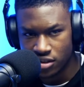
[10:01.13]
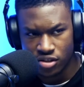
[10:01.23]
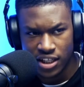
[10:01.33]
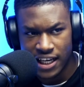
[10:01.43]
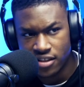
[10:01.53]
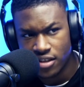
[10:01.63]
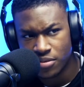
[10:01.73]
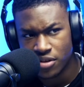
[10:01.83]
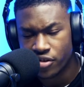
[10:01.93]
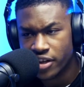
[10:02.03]
So like in
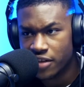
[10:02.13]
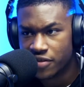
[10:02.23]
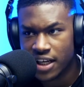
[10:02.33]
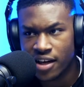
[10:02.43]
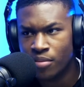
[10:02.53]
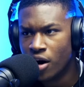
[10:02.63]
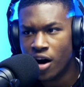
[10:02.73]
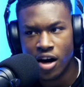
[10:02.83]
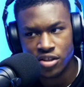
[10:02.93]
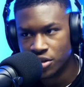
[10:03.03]
terms of the creative side,
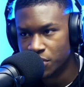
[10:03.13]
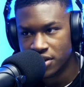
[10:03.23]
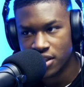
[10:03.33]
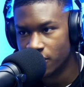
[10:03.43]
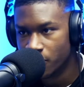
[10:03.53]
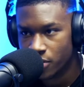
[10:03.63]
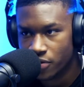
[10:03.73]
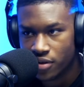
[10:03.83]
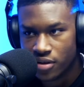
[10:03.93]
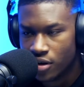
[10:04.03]
hundred percent involved. All the
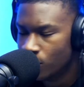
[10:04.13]
way.